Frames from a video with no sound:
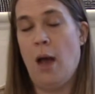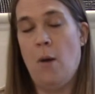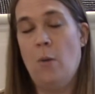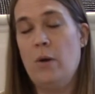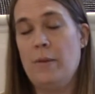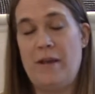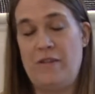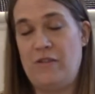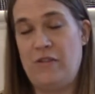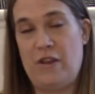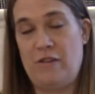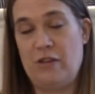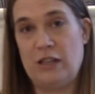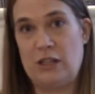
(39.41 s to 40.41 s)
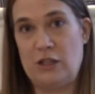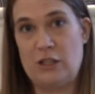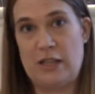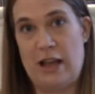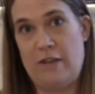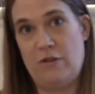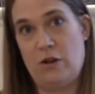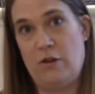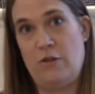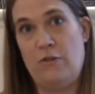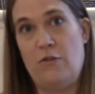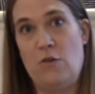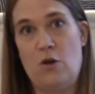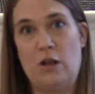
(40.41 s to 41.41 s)
one of my favorite litters ever
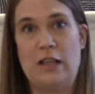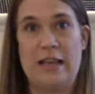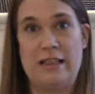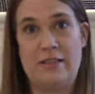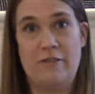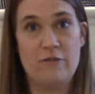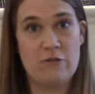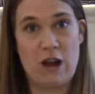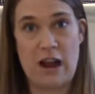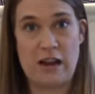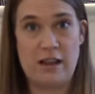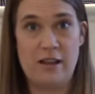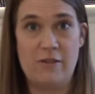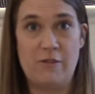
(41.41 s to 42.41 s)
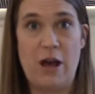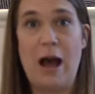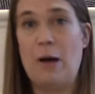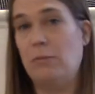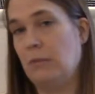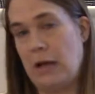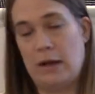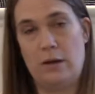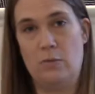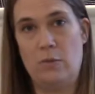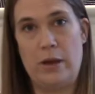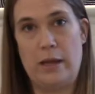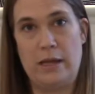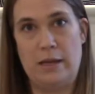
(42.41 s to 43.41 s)
for like the variety of how black and
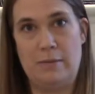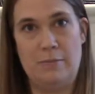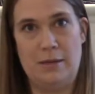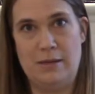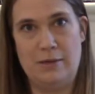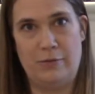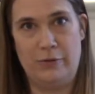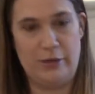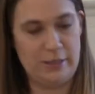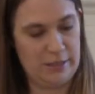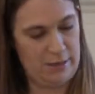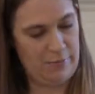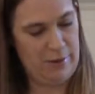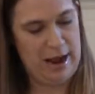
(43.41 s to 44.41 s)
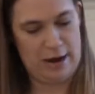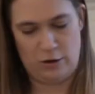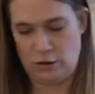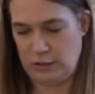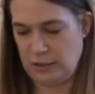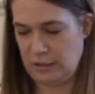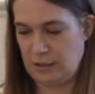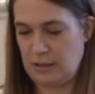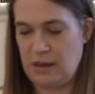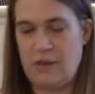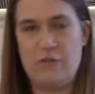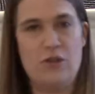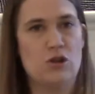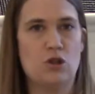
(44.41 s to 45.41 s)
white can be different and patterns and
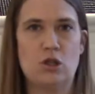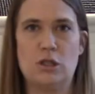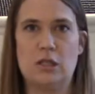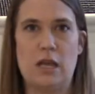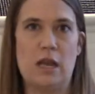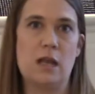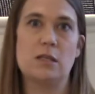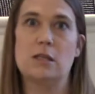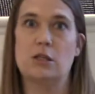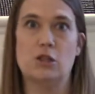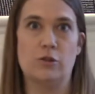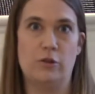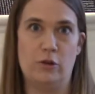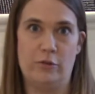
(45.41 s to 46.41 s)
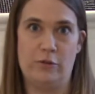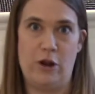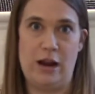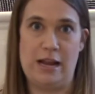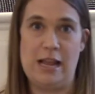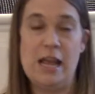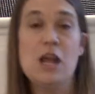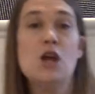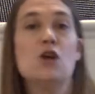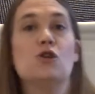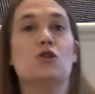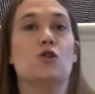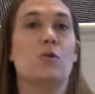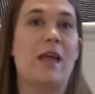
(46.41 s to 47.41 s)
stuff. There's just like such a good variety.
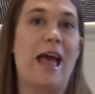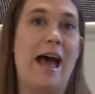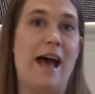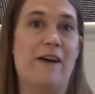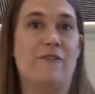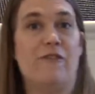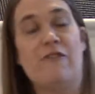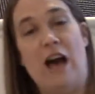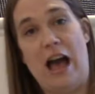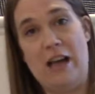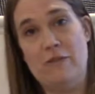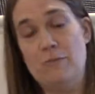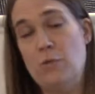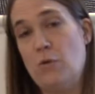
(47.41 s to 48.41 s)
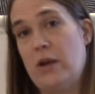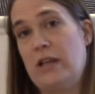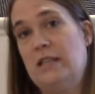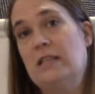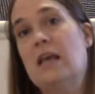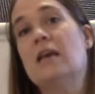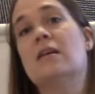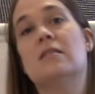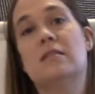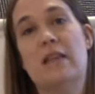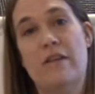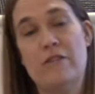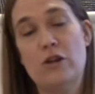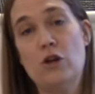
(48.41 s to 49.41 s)
So we have 5 boys,
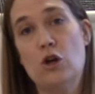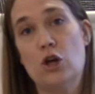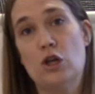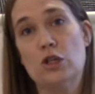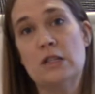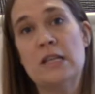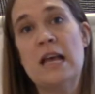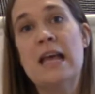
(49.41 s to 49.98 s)
7 girls,